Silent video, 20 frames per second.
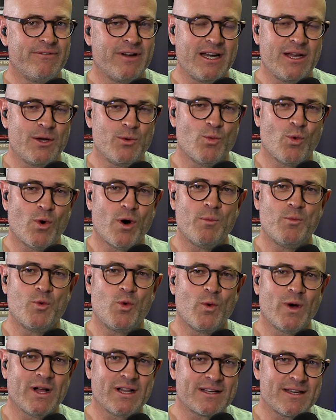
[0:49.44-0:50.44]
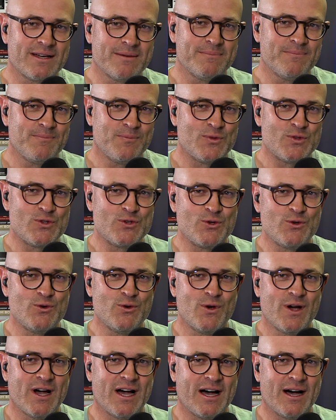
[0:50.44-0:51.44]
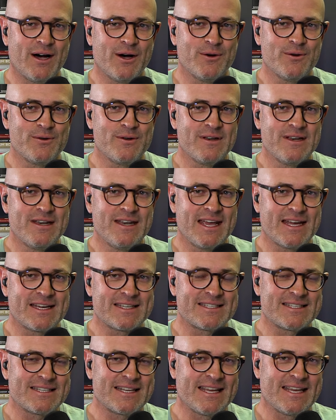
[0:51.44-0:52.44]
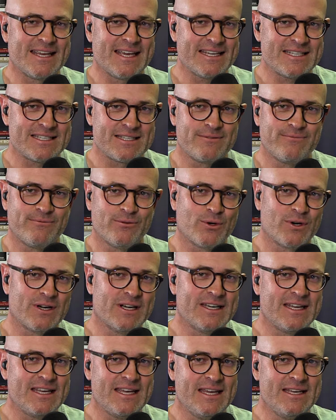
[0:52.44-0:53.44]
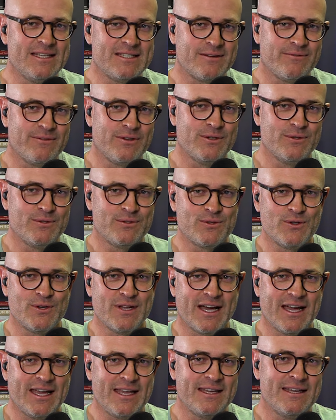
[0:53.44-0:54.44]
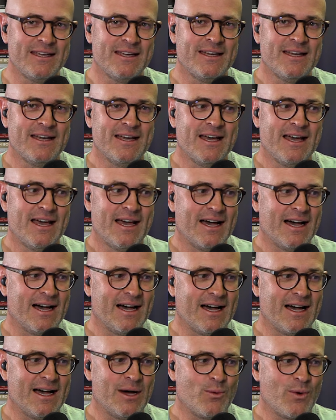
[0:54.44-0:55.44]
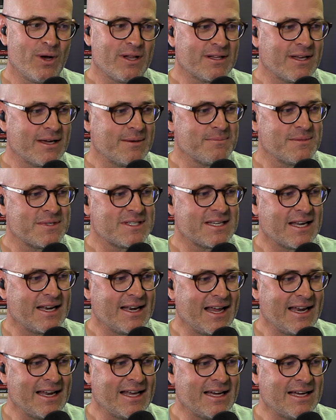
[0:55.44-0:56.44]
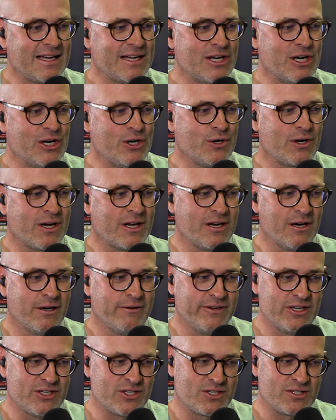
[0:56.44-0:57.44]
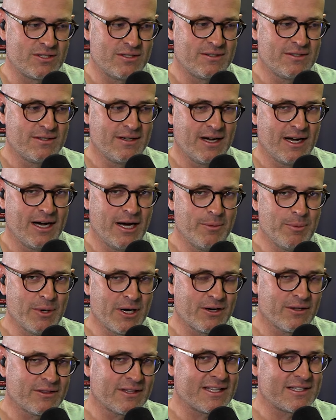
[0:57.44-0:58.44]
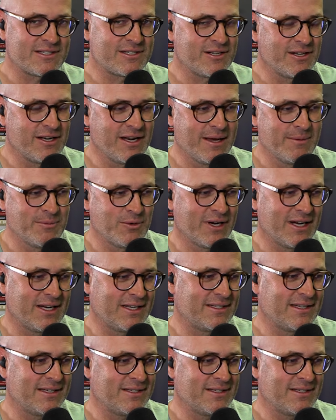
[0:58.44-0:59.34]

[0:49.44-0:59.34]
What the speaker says: Very warm welcome to our next guest for an interview today. Welcome, Sanela Lukanovic. I hope I got that surname right,